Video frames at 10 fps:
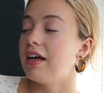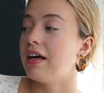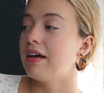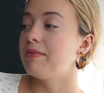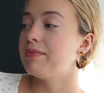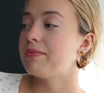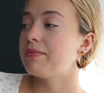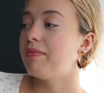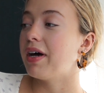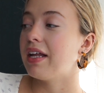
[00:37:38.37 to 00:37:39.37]
Um,
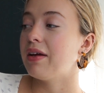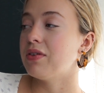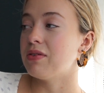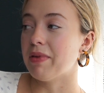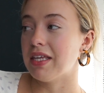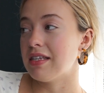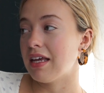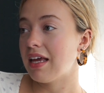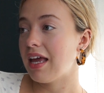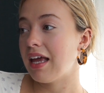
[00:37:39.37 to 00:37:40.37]
but it was
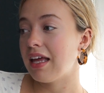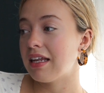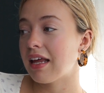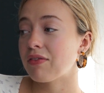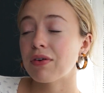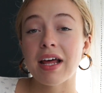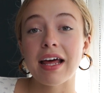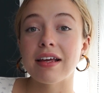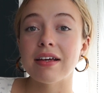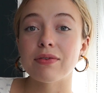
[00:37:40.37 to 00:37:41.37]
amazing and everyone
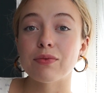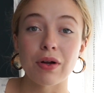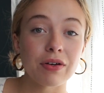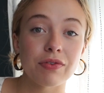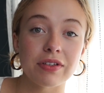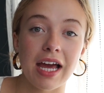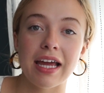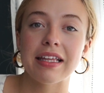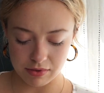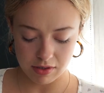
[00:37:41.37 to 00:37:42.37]
had a wonderful
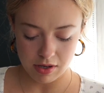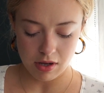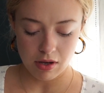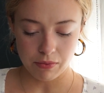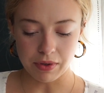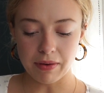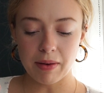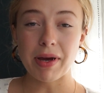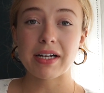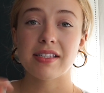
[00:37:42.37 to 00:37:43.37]
night. We
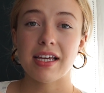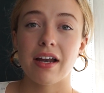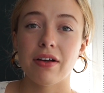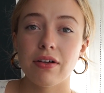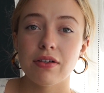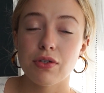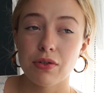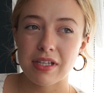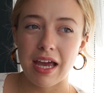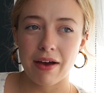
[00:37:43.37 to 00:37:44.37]
went back to Seattle
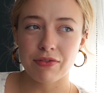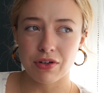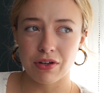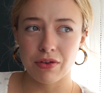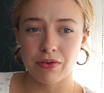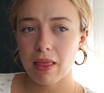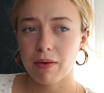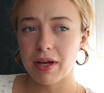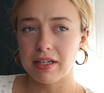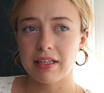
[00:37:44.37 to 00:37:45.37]
Tuesday afternoon.
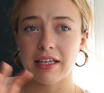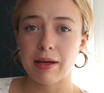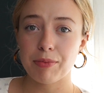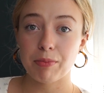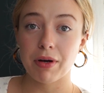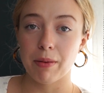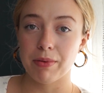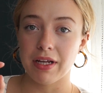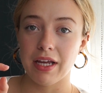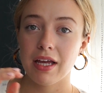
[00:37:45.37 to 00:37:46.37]
We had to clean up the
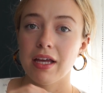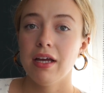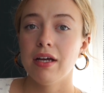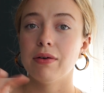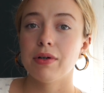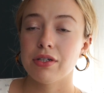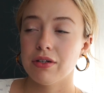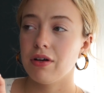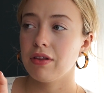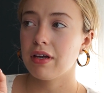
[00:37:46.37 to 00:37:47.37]
property,
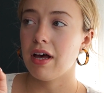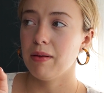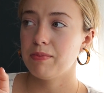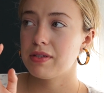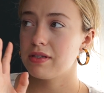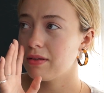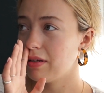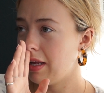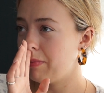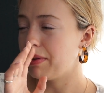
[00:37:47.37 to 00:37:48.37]
return all the cups
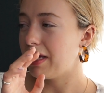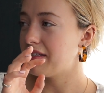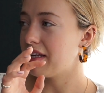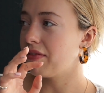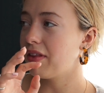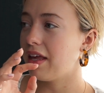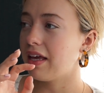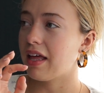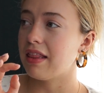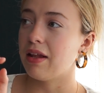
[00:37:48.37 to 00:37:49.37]
and plates and
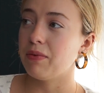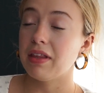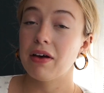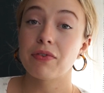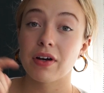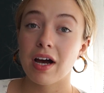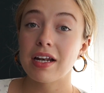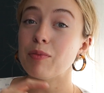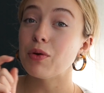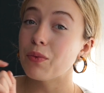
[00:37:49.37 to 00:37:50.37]
everything, and then we left for our
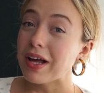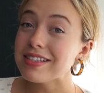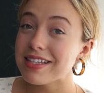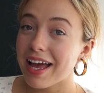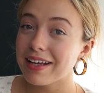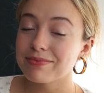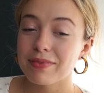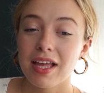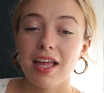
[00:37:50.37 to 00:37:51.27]
honeymoon Wednesday.